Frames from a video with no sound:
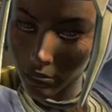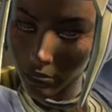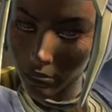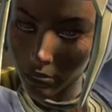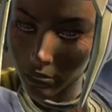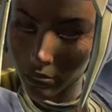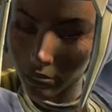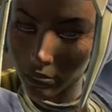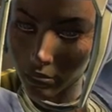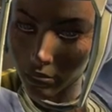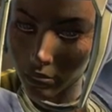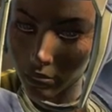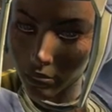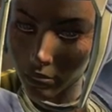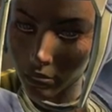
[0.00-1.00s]
Um,
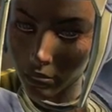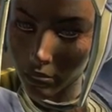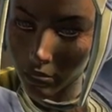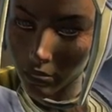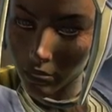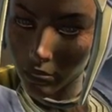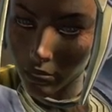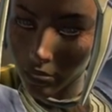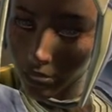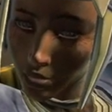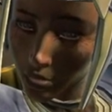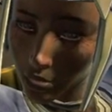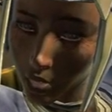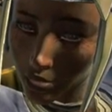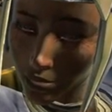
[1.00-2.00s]
it's yeah. called the
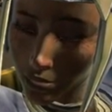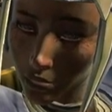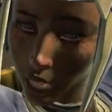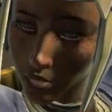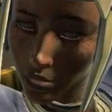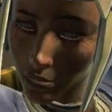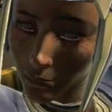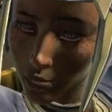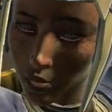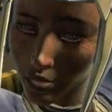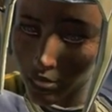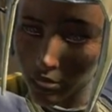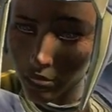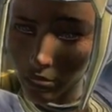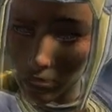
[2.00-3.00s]
thing the thing
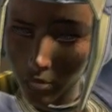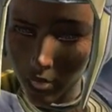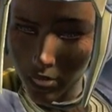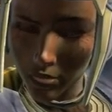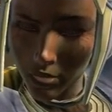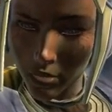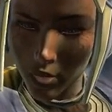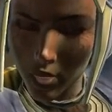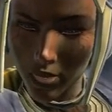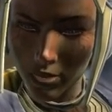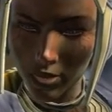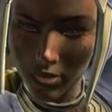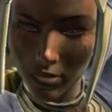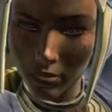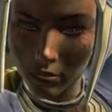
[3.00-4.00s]
Czerka found or something.
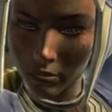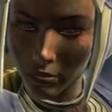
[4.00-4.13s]
The thing Czerka found, yeah,